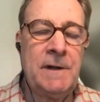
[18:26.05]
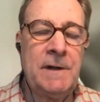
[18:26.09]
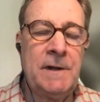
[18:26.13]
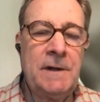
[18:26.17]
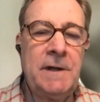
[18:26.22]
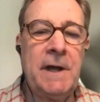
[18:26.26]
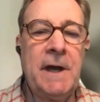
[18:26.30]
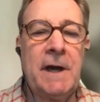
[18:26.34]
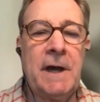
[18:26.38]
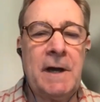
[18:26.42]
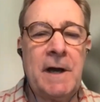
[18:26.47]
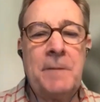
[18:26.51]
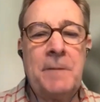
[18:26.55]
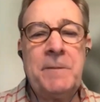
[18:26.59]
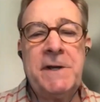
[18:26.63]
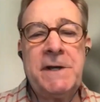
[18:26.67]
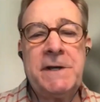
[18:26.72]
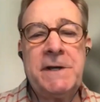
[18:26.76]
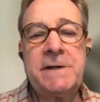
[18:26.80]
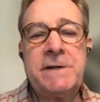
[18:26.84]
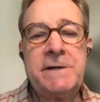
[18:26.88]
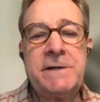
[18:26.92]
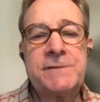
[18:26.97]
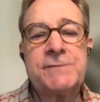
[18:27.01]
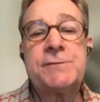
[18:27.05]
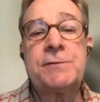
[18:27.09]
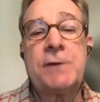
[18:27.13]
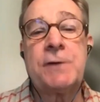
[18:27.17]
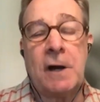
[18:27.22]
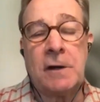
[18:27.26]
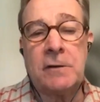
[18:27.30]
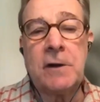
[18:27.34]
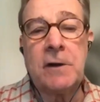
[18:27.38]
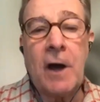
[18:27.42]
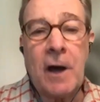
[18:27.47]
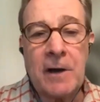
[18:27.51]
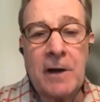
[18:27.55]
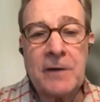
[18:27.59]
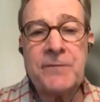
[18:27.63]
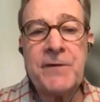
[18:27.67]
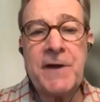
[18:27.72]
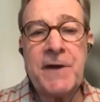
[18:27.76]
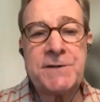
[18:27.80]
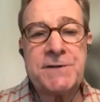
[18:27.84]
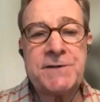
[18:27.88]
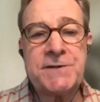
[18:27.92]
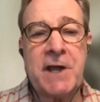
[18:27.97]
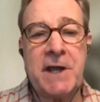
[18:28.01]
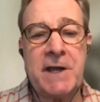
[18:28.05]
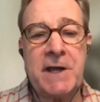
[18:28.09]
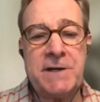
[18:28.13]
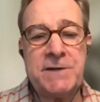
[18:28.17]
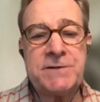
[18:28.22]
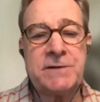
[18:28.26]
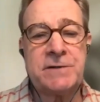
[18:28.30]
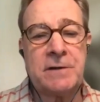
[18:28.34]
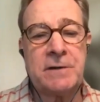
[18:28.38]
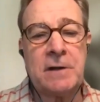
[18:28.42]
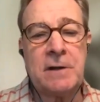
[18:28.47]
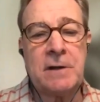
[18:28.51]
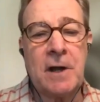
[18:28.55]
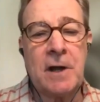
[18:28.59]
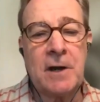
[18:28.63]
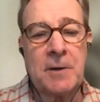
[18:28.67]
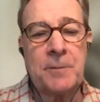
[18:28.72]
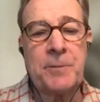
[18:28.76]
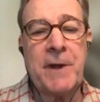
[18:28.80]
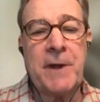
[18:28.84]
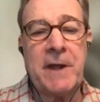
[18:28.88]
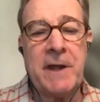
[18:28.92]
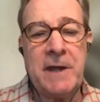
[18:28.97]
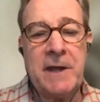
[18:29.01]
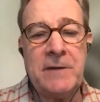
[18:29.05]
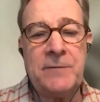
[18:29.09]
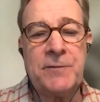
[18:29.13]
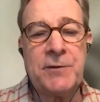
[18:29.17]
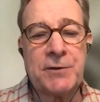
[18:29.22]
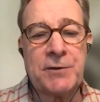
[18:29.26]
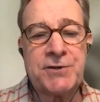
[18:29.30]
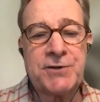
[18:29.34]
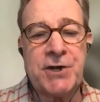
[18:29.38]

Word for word: Yeah, I mean it is a lot of education, a lot of mm-hmm. behavior mm-hmm.